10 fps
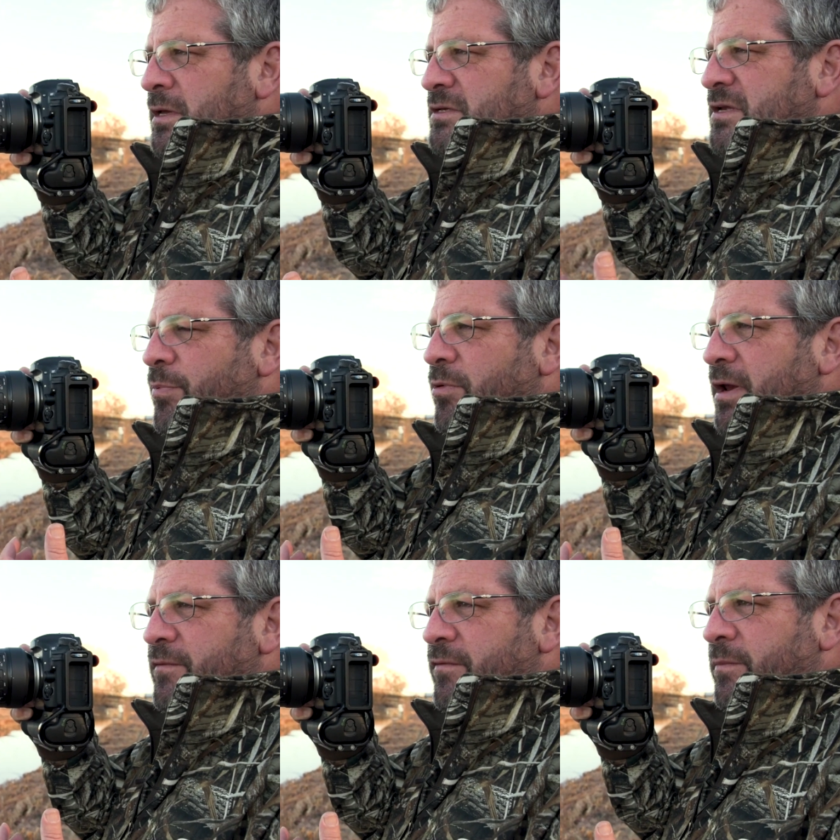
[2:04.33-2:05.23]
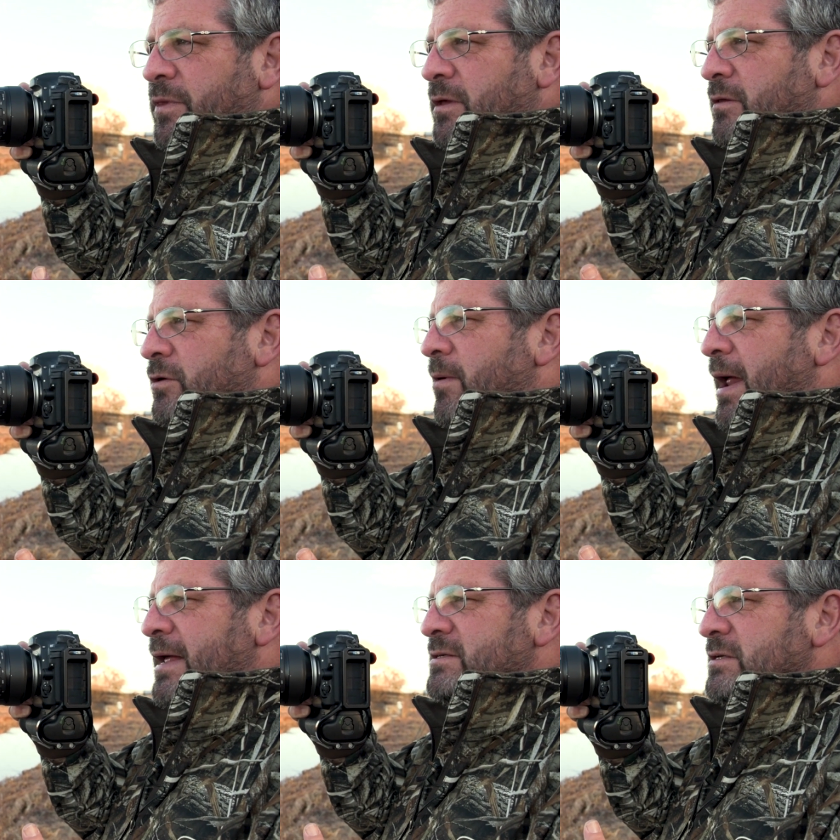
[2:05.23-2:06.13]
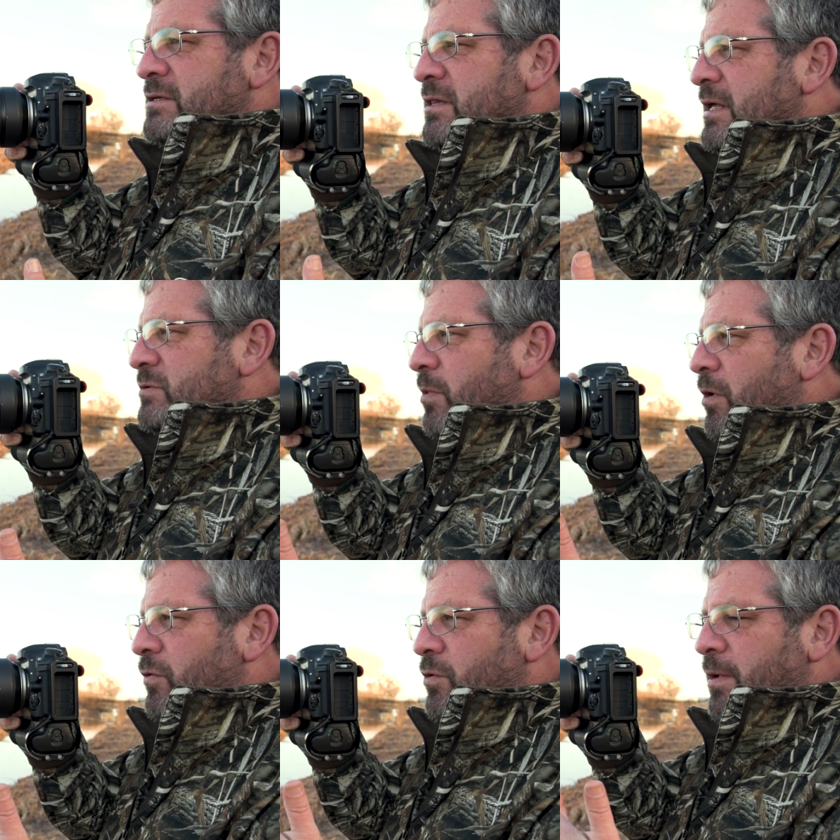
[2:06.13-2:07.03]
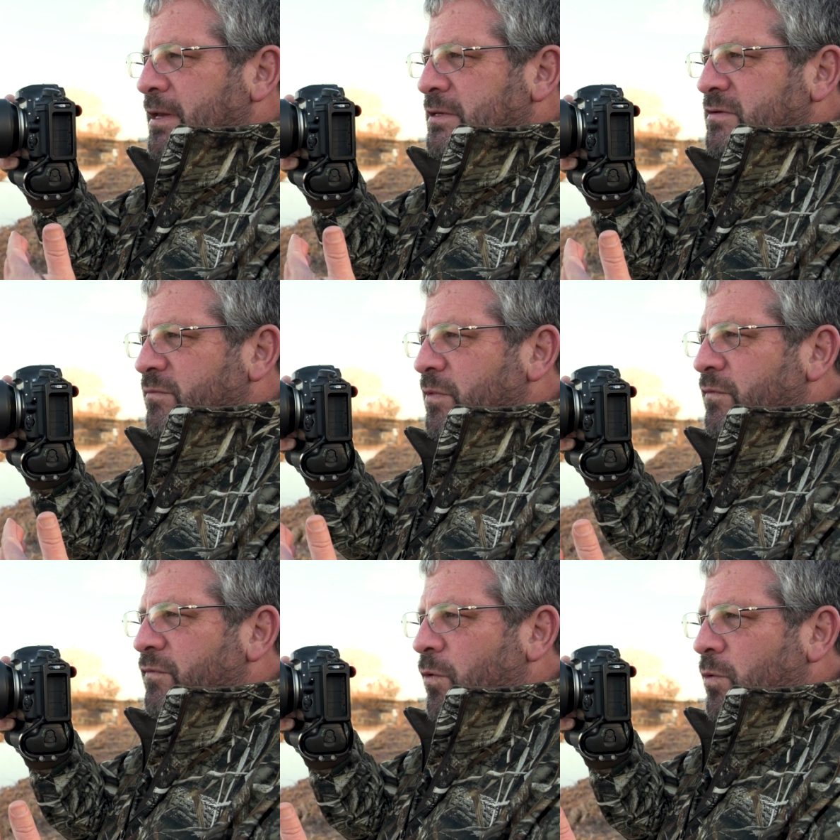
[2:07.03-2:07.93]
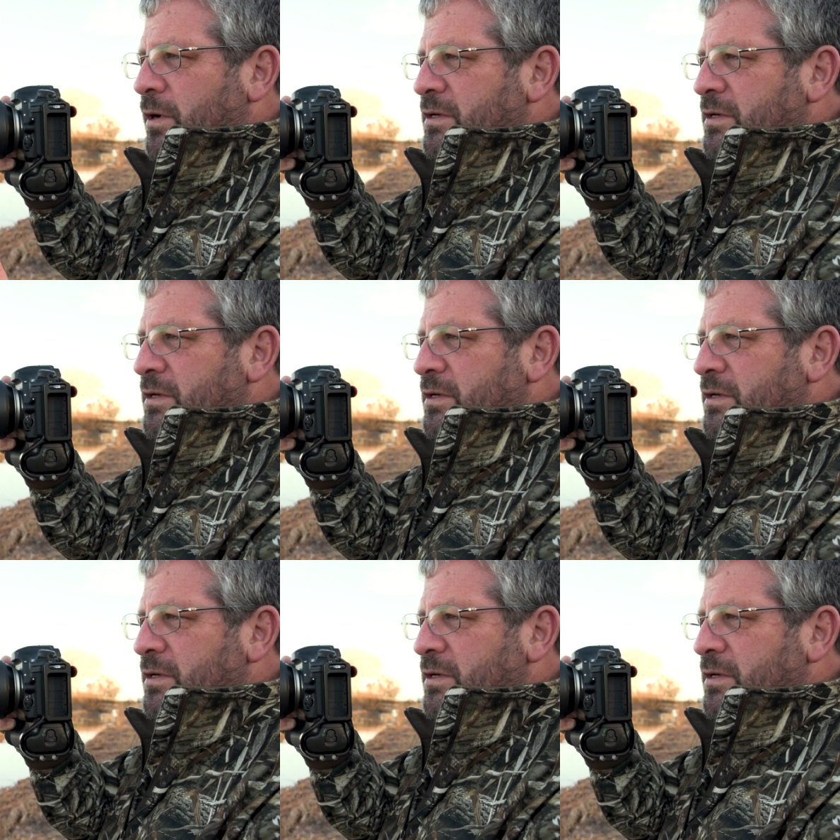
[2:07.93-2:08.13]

separate from the, the grasses, and that's why all the cranes have moved forward.